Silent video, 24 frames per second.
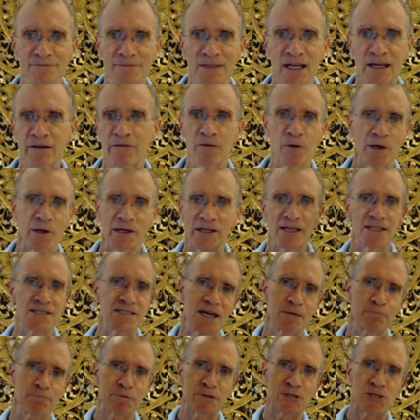and everyone gets
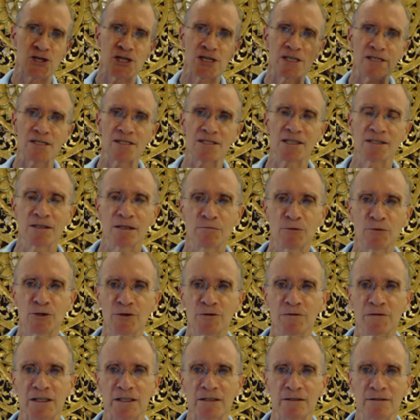up and cheers in the
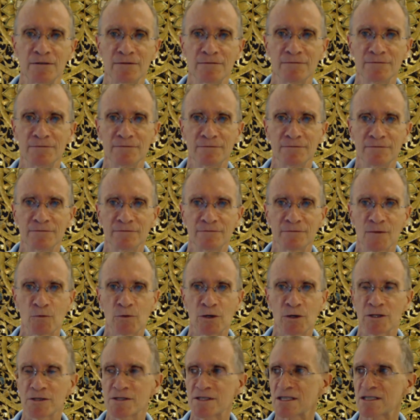movie.
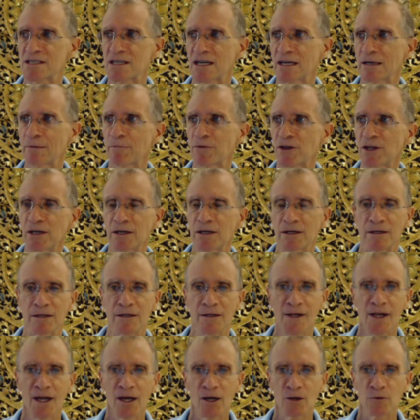Well, it's the same thing.
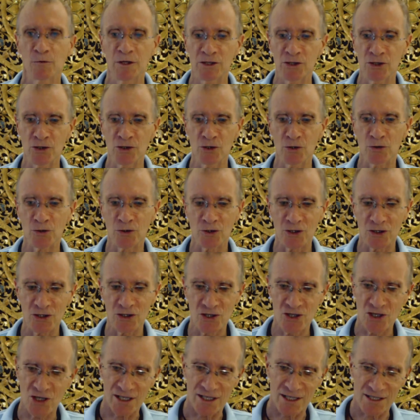When you're
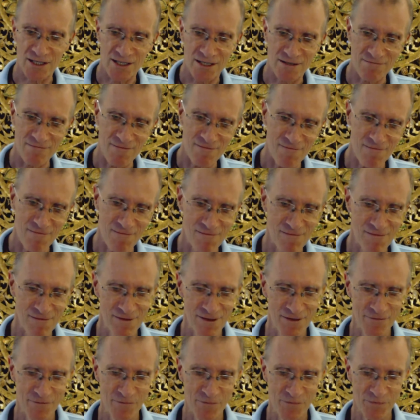just
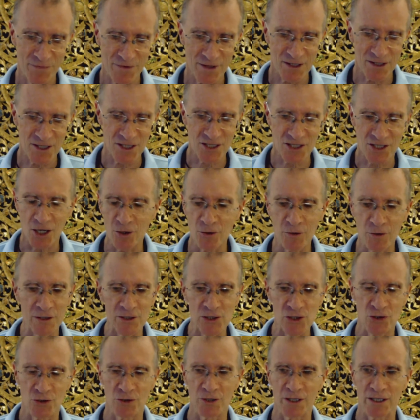so
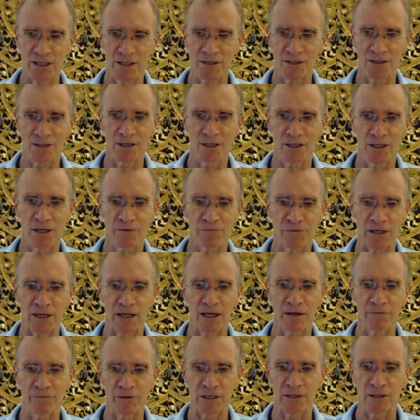enjoying your life and
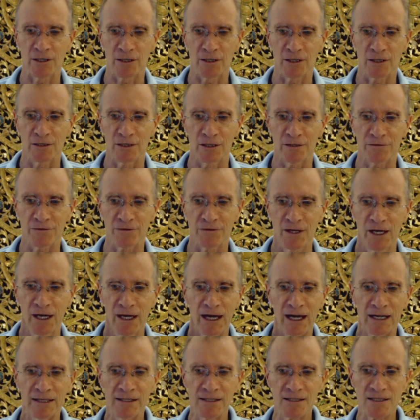loving your life
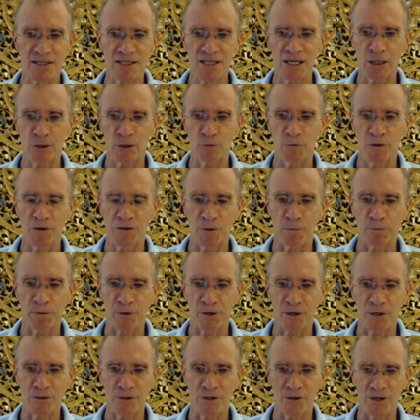and in sync with the
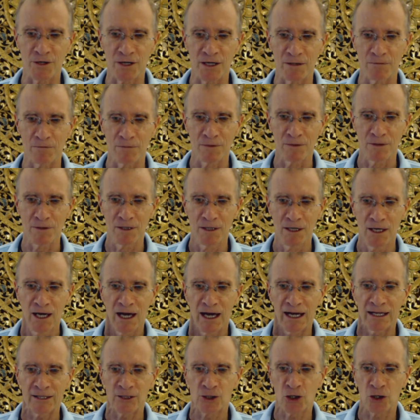program
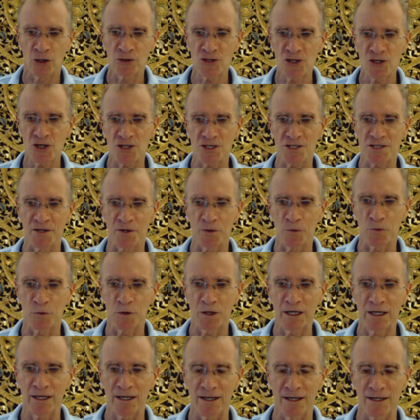and conscious and
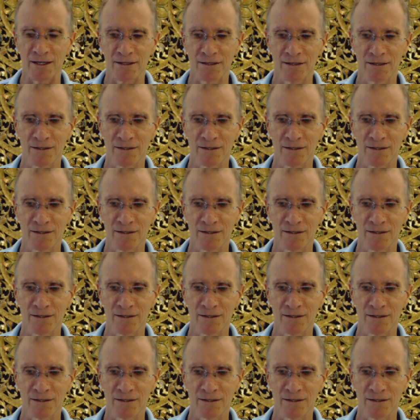aware,